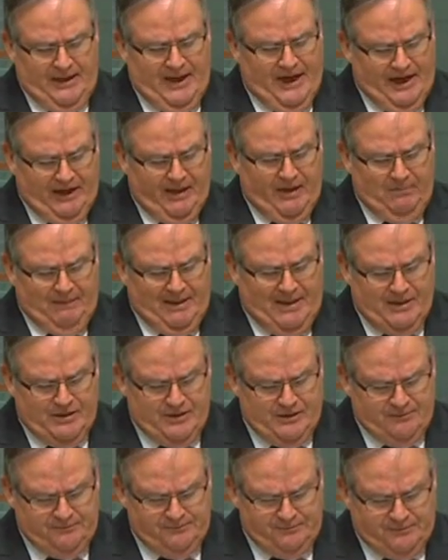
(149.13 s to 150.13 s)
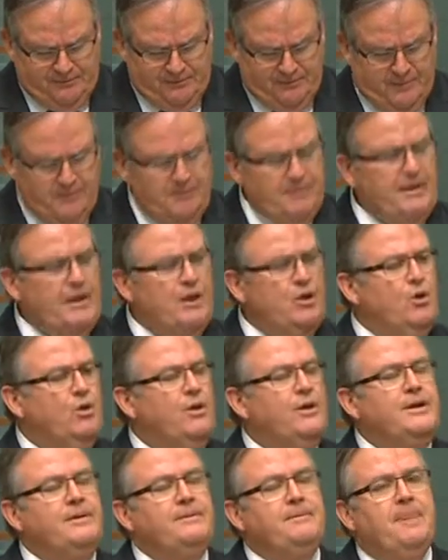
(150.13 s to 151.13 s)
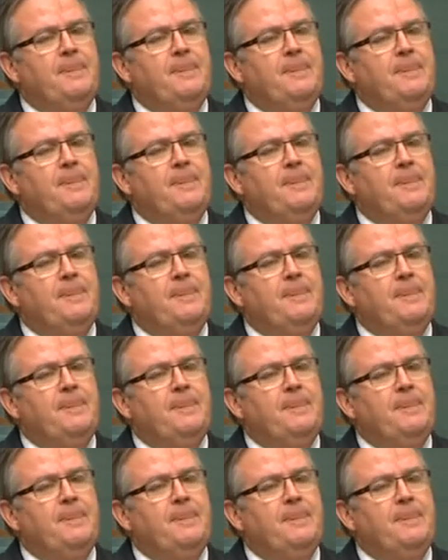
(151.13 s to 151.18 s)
out of the budget. Look,